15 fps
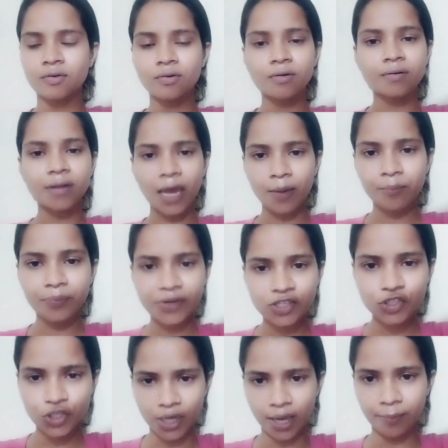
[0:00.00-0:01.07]

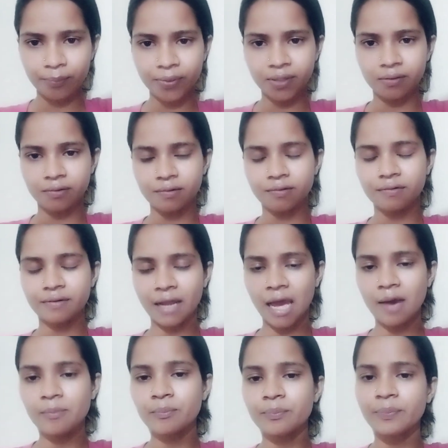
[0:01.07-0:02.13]
rampage happened.
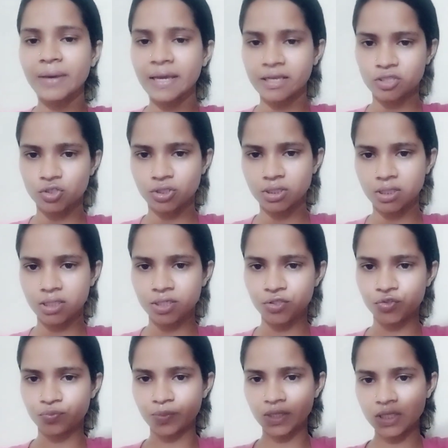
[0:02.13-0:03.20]
Rampage
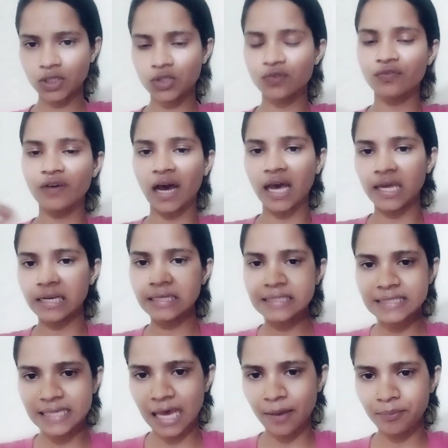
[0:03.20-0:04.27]
is means
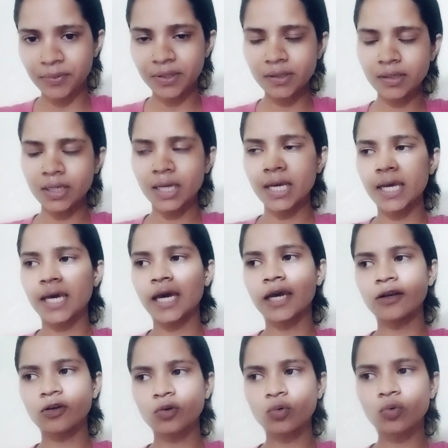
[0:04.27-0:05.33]
violence happened,
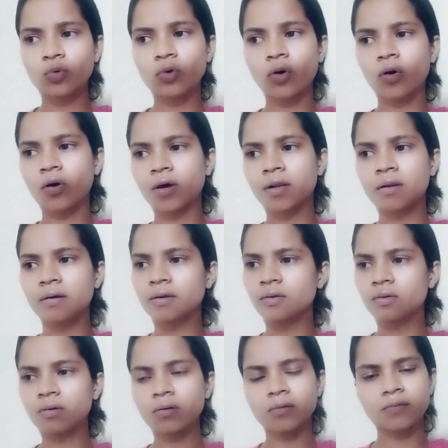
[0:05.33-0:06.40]
and two or
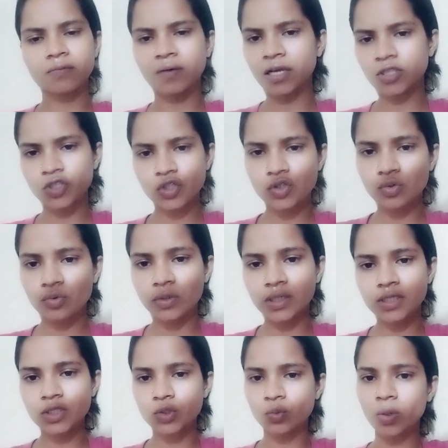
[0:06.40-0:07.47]
one
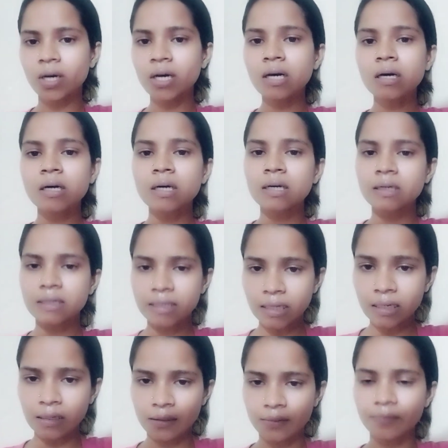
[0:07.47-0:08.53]
students were
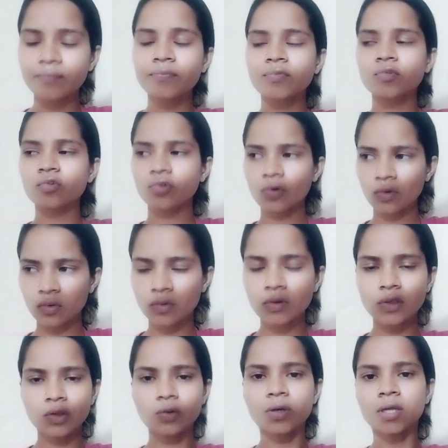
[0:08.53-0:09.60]
killed. So you can